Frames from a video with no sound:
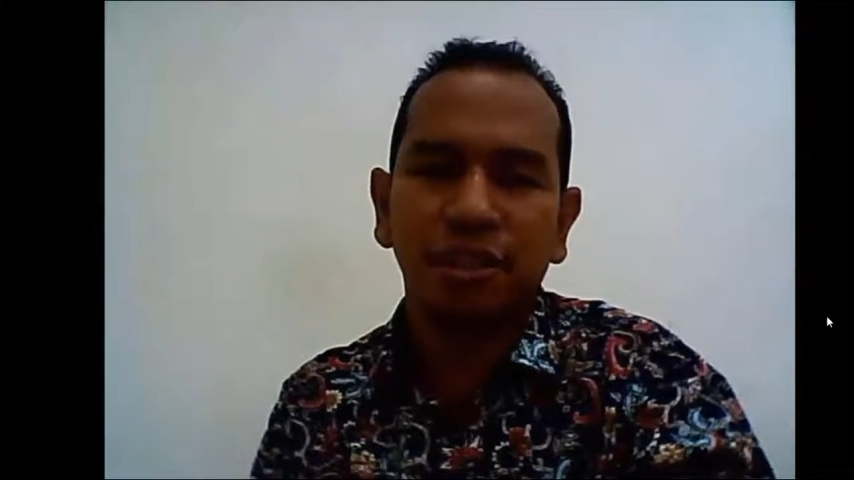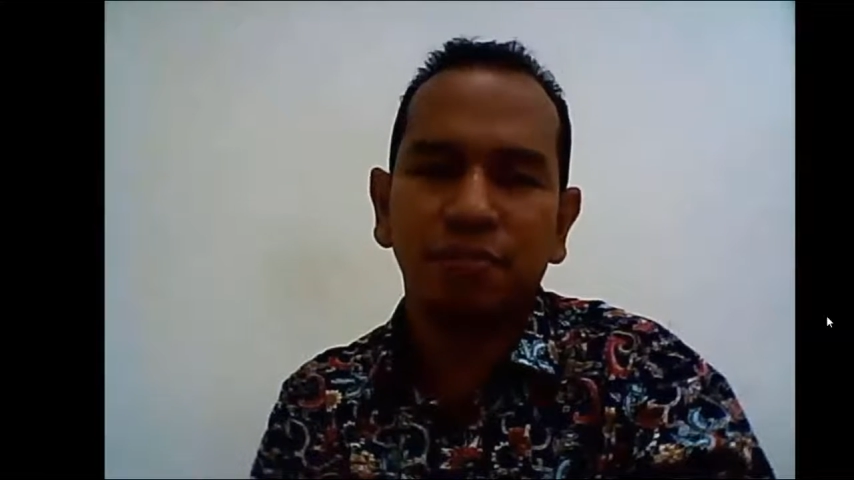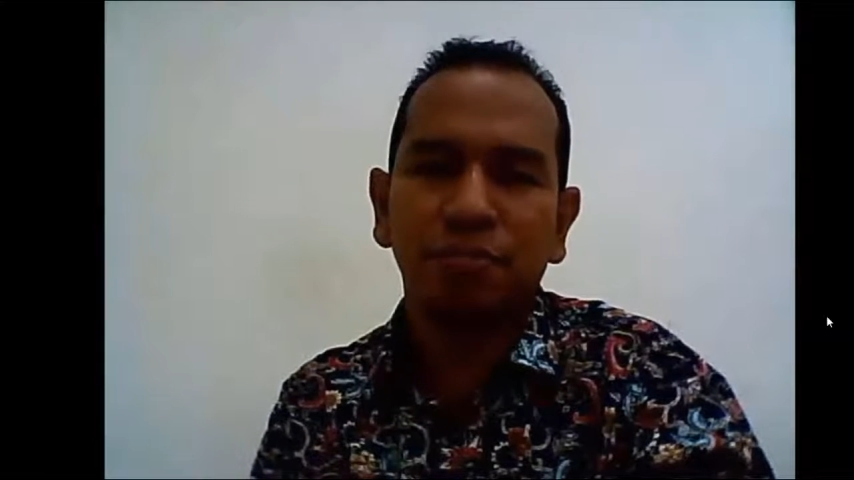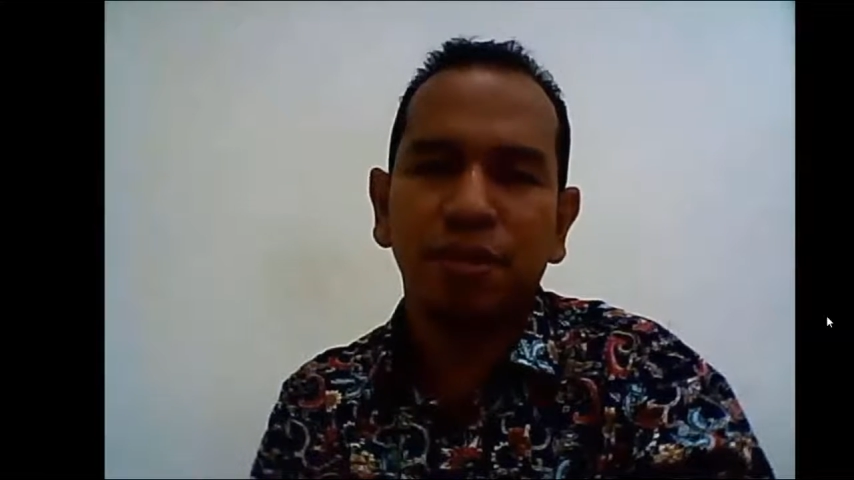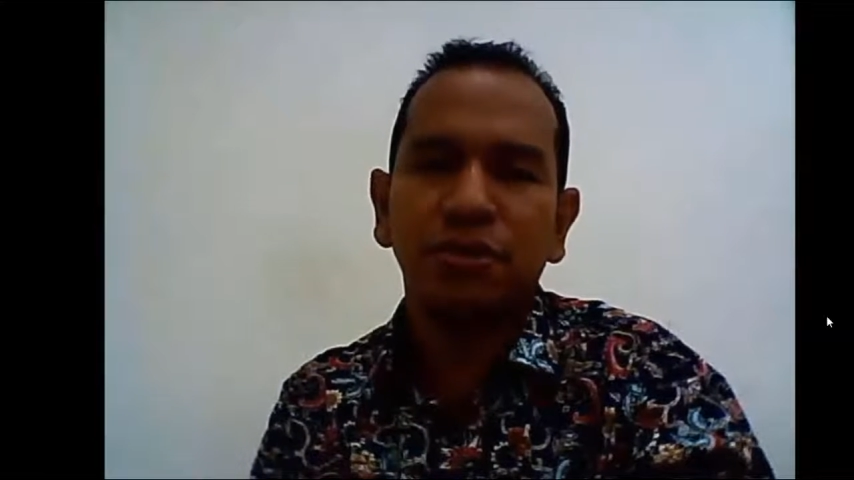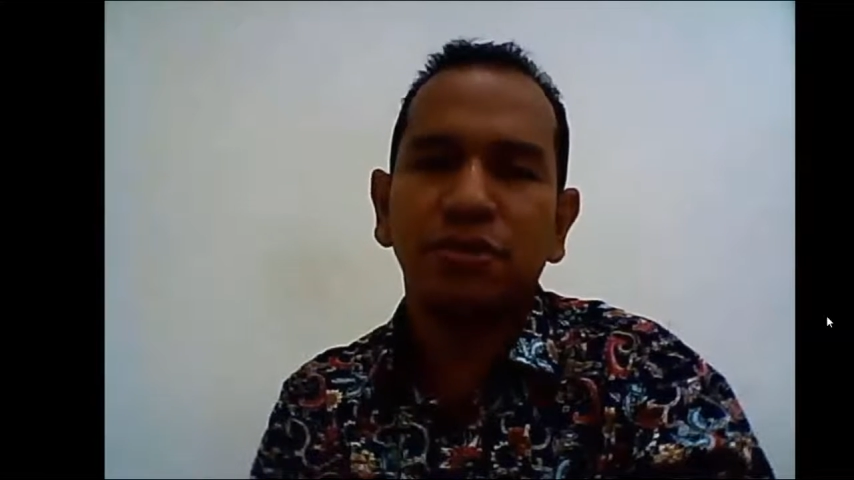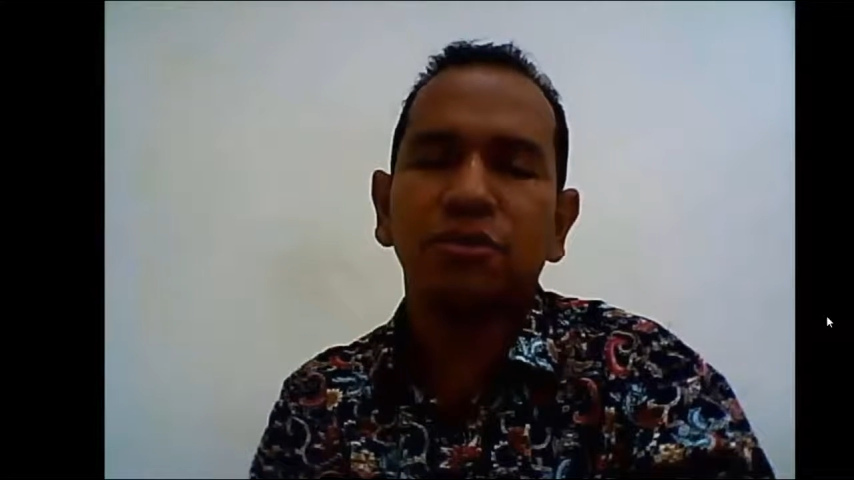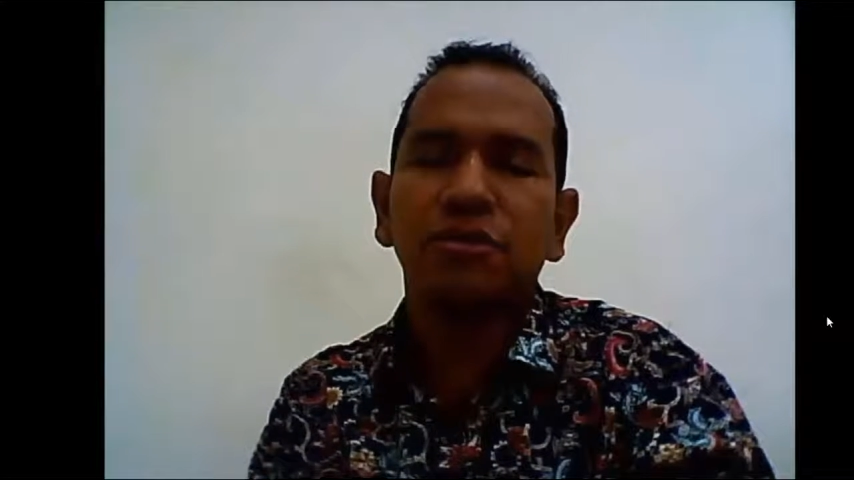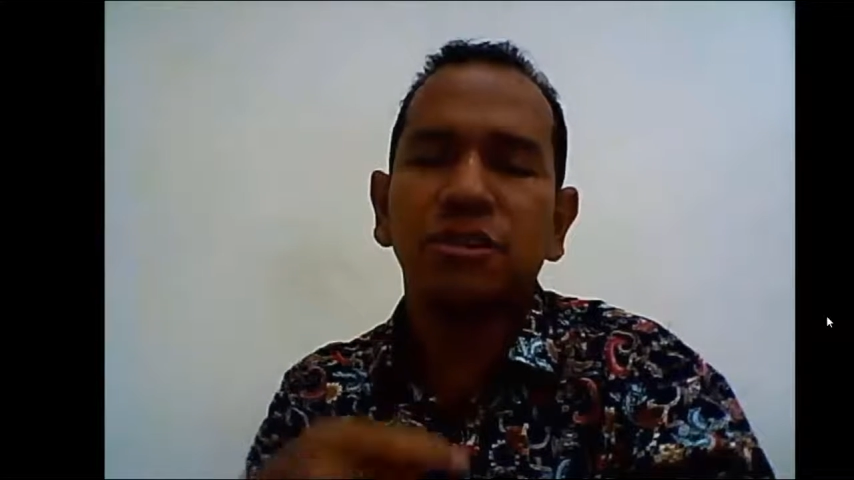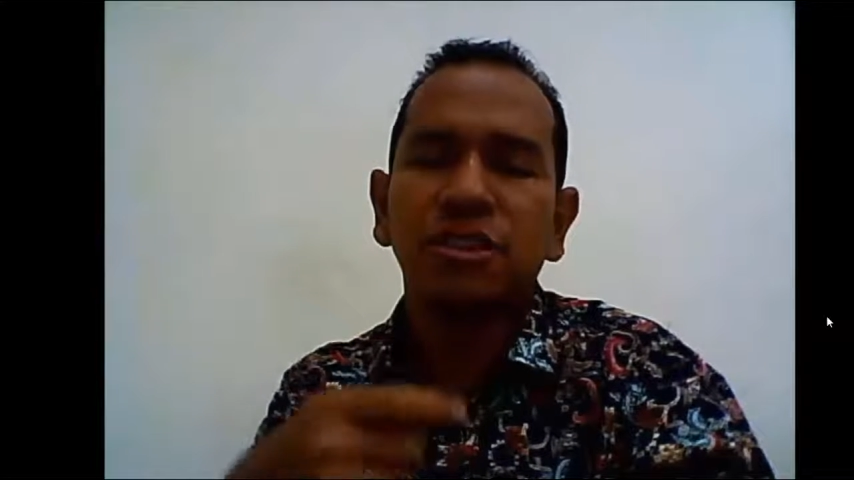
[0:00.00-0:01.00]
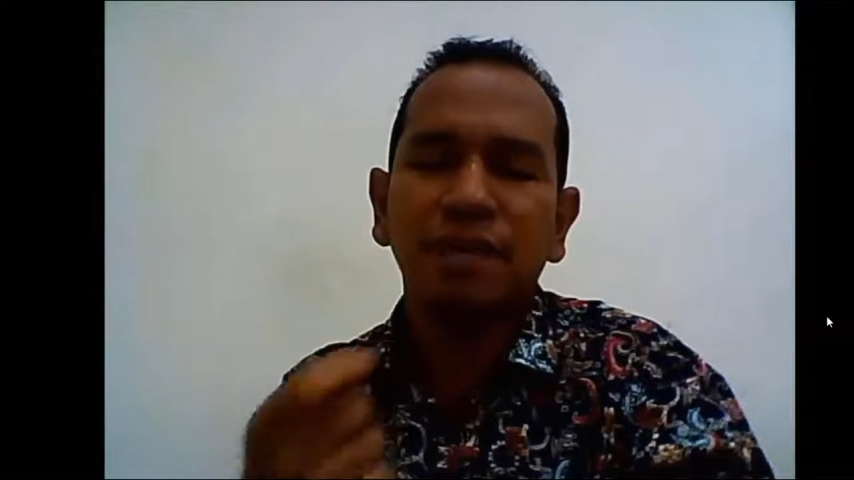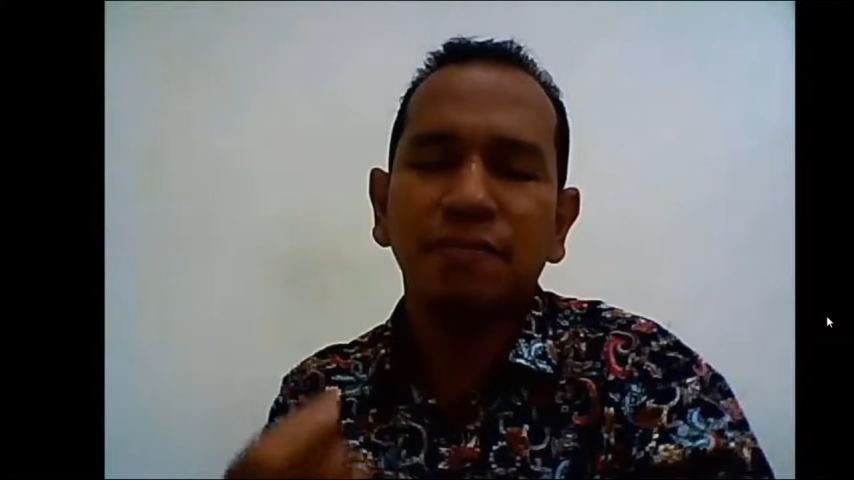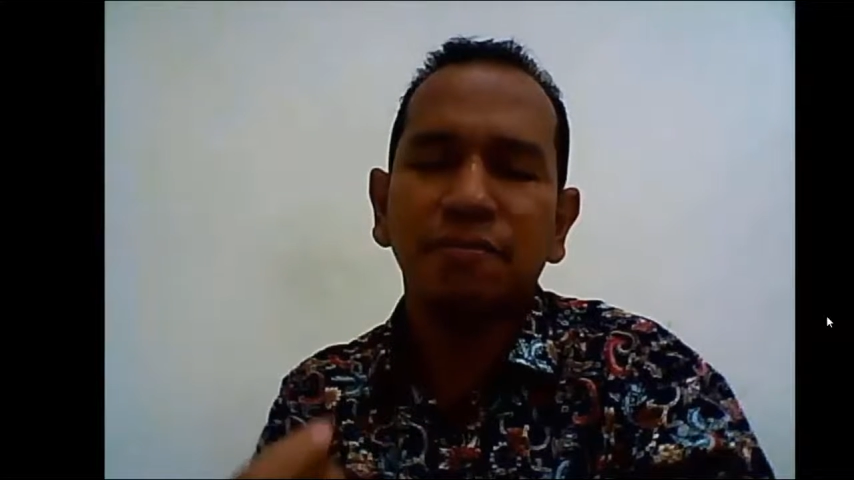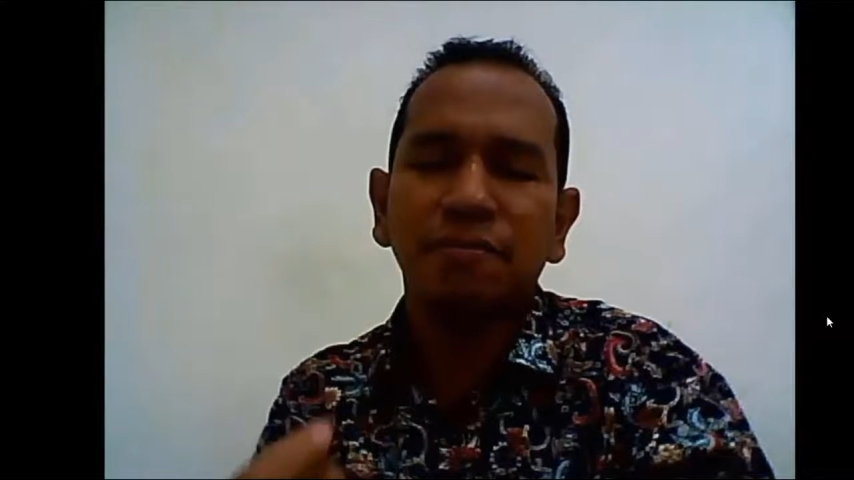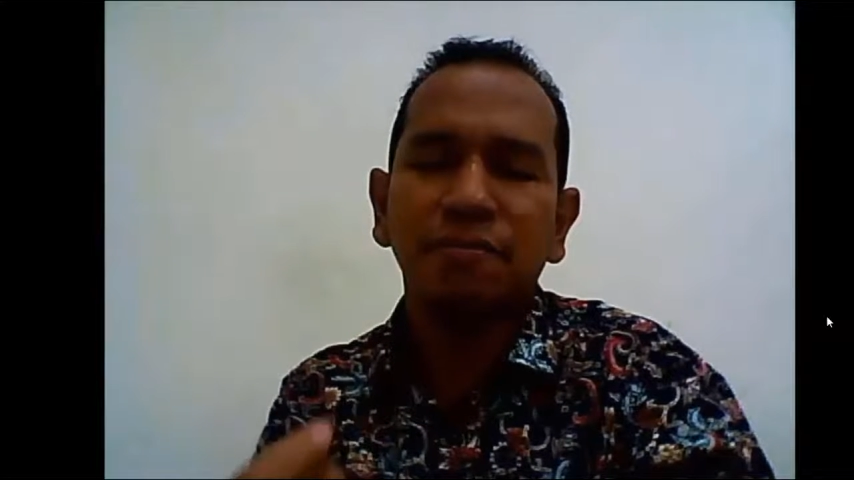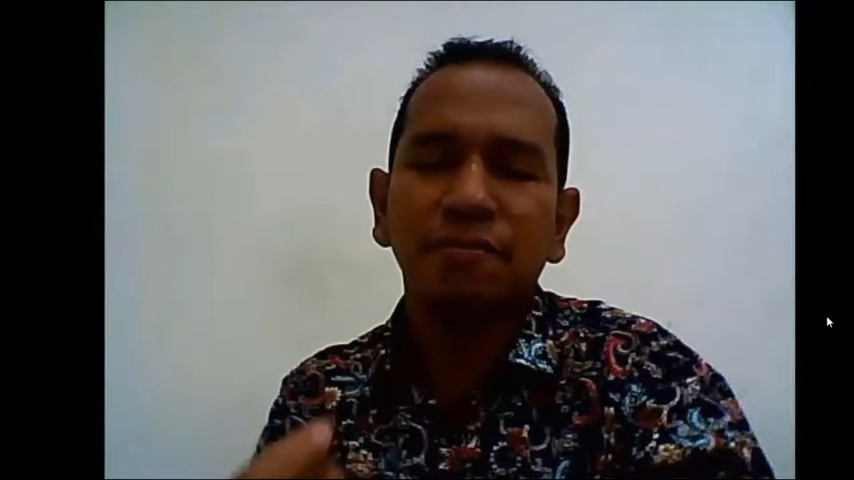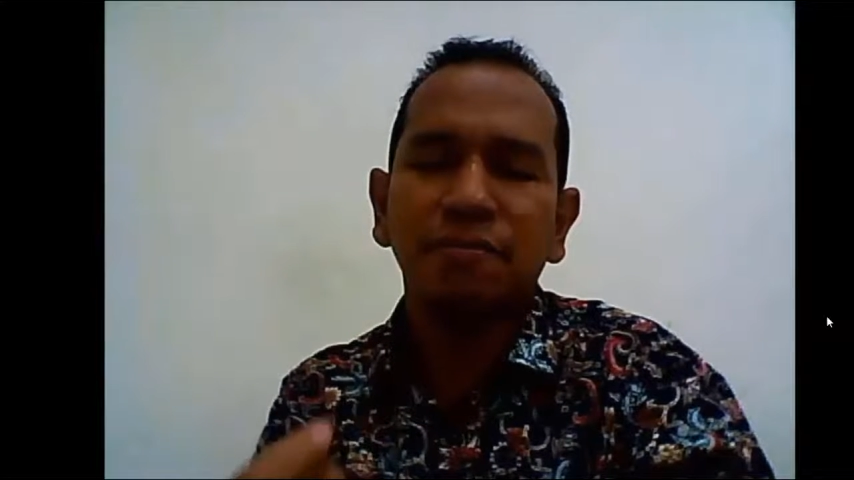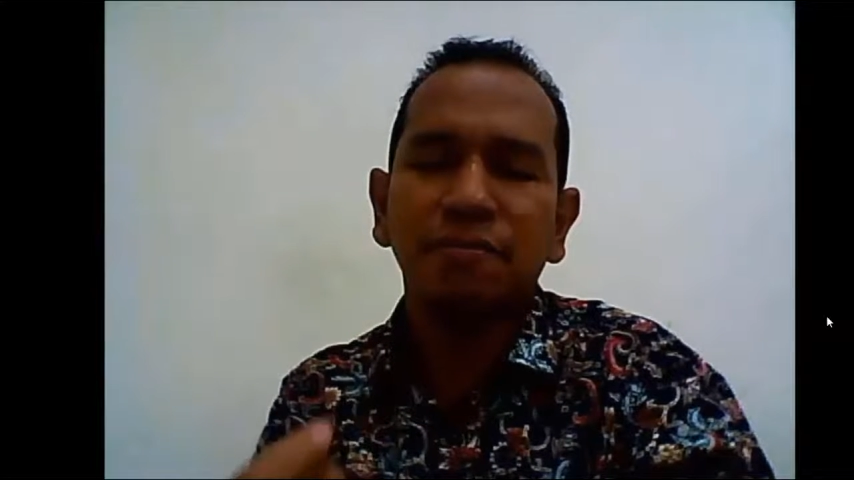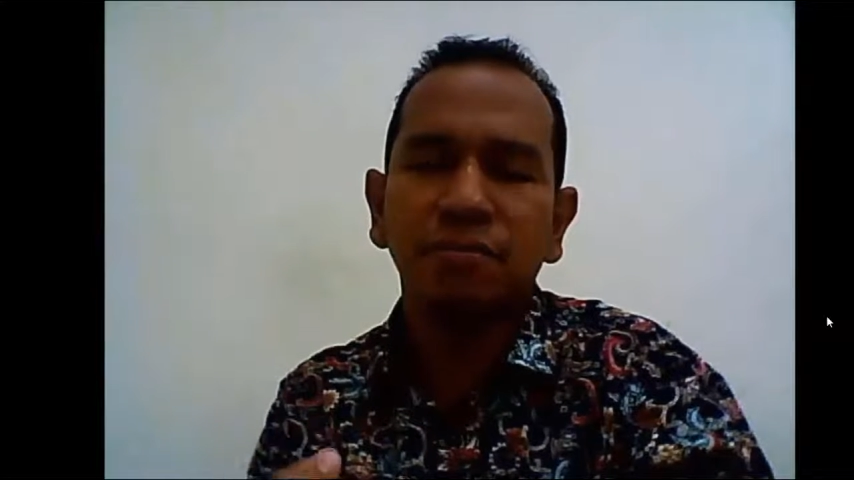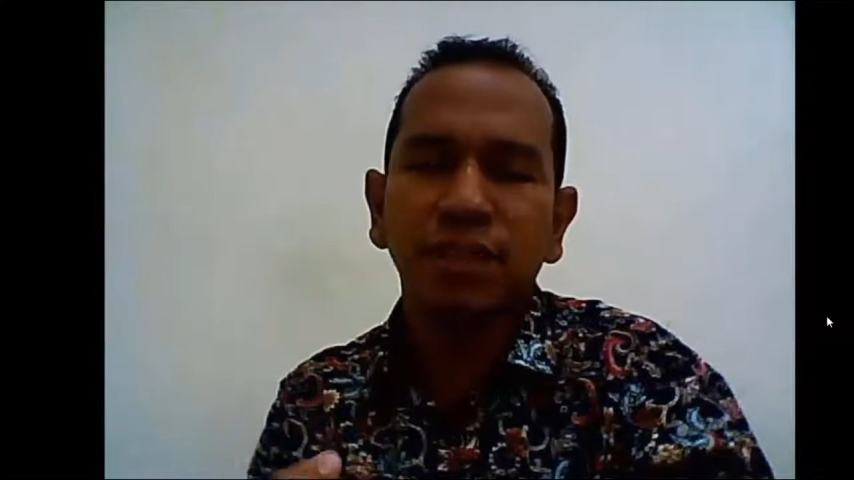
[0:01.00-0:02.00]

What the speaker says: about some